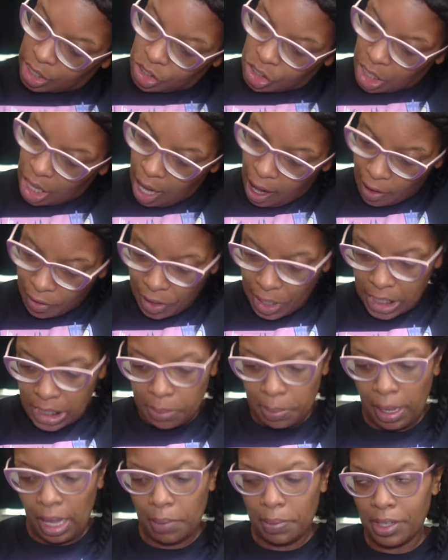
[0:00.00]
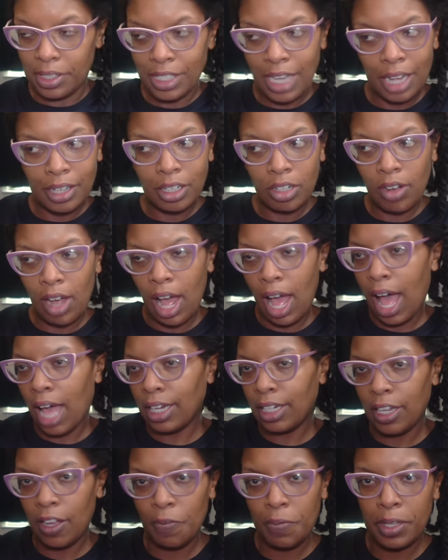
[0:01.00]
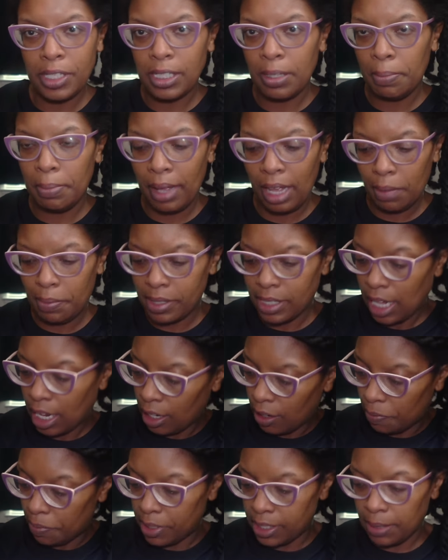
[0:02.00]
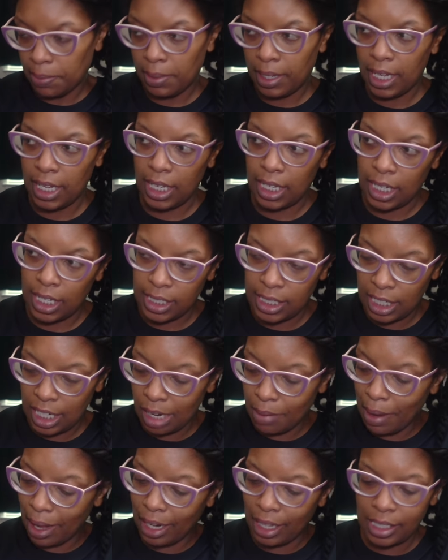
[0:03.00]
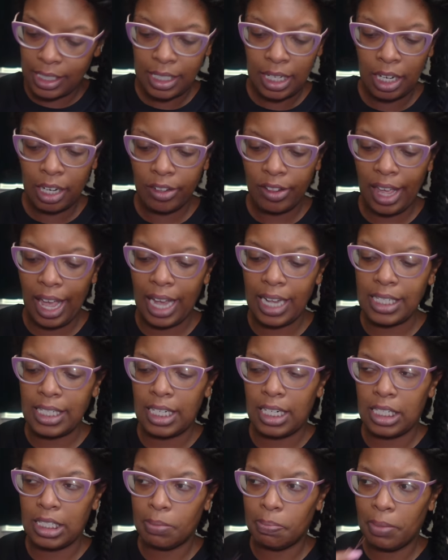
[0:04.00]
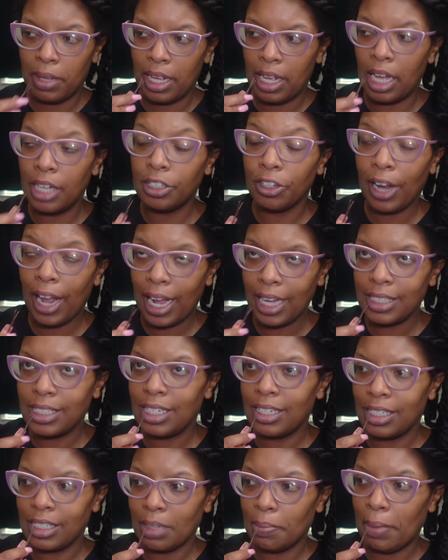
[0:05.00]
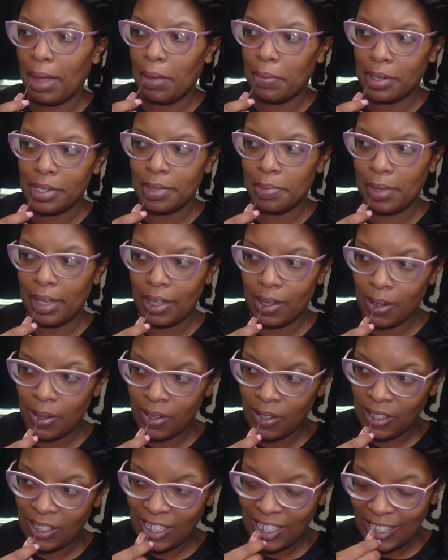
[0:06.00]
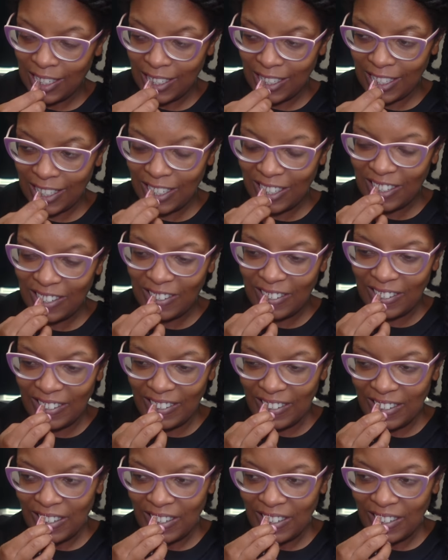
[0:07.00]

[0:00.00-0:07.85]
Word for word: y'all these babies y'all know i love me some babies i love me some kids anybody's under 18 is under 18 is a baby to me so